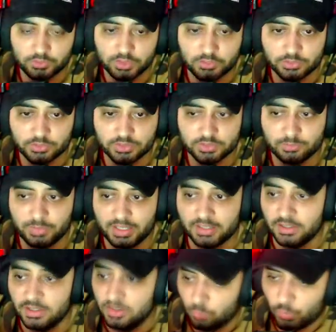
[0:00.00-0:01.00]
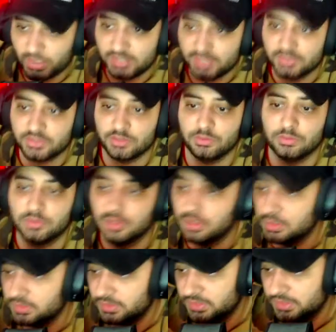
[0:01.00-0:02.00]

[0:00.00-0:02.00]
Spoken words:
is just bad. Wingsuit. You see that